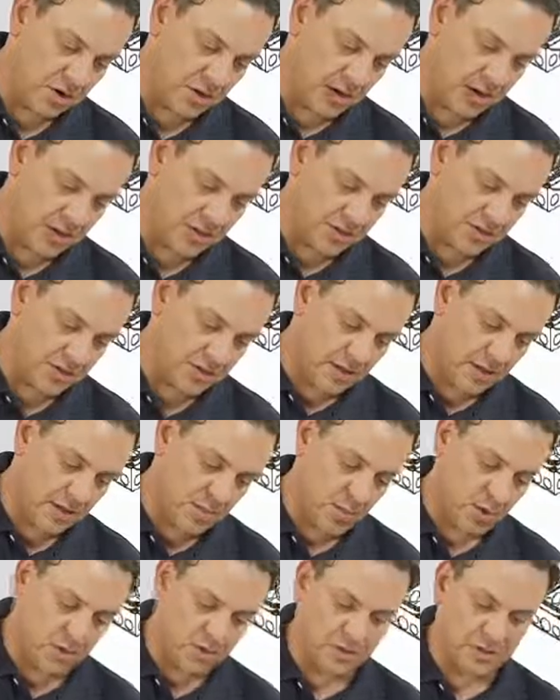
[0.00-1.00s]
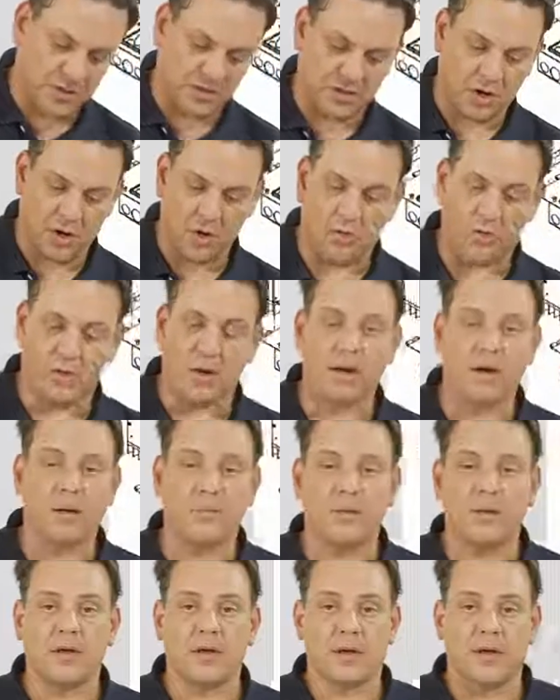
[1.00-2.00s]
connection that won't just open
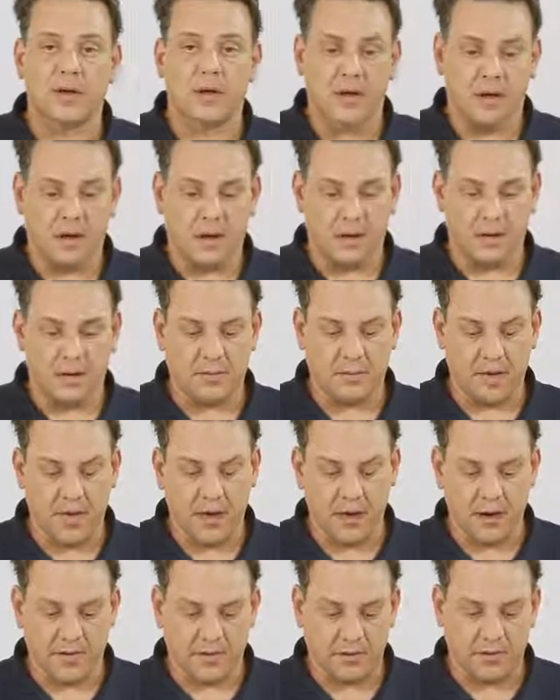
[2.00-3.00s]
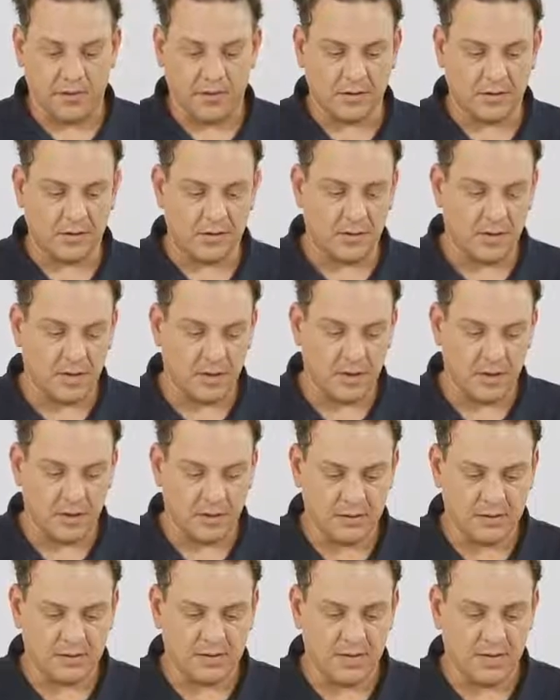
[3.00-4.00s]
up, and everything should be
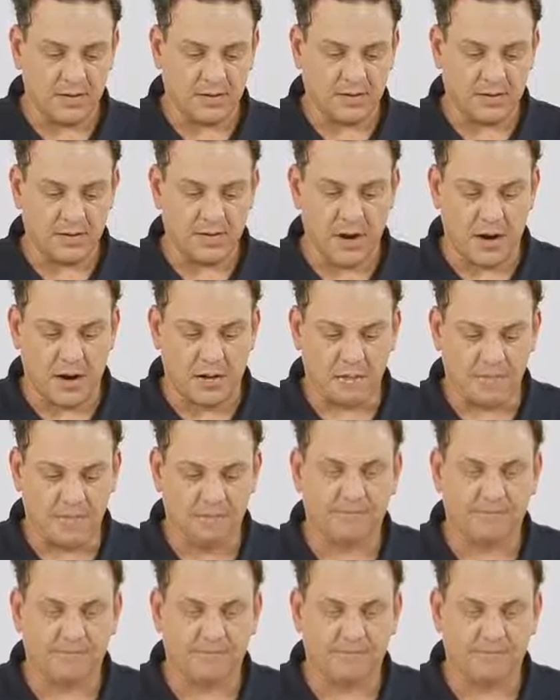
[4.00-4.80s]
set from there.